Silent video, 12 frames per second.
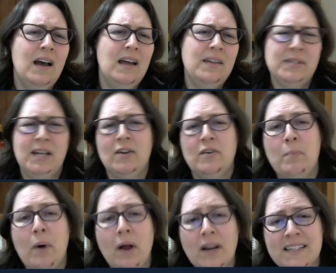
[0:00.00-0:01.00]
there was a lot of
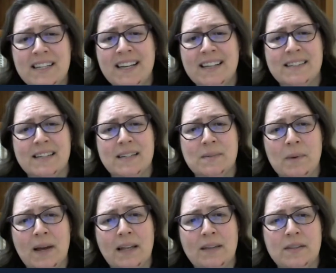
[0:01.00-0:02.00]
politics as
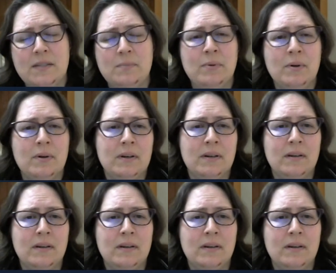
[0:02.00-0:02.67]
well in this book,